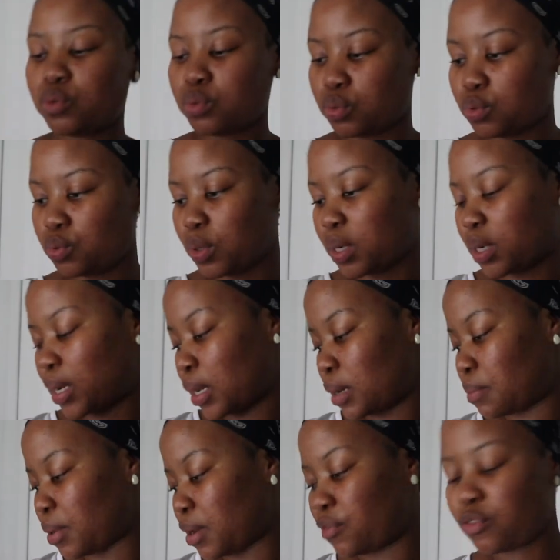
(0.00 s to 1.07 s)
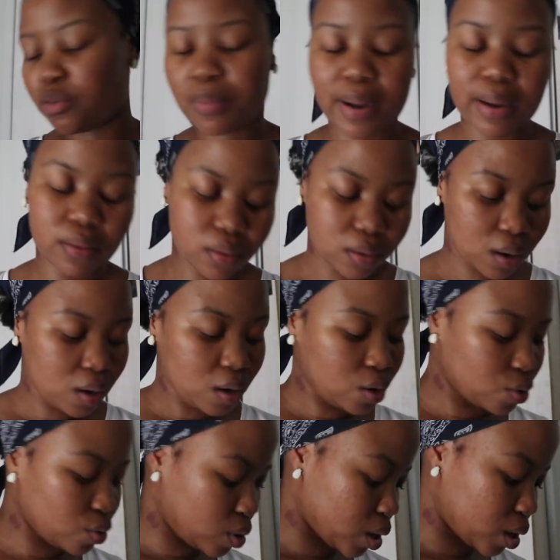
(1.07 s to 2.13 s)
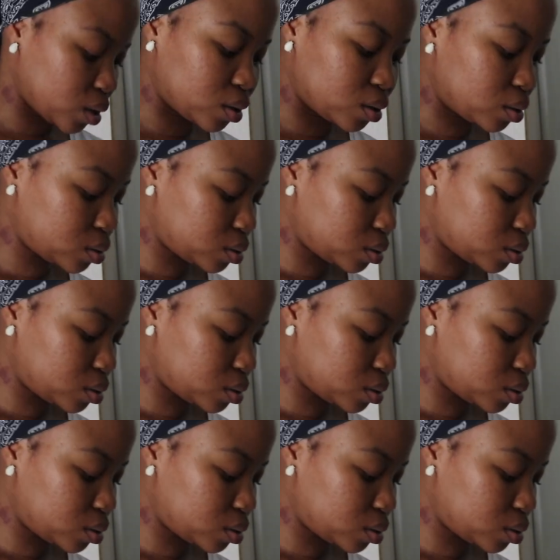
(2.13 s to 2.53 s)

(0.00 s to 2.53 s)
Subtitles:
$2.29, but if you buy three, you get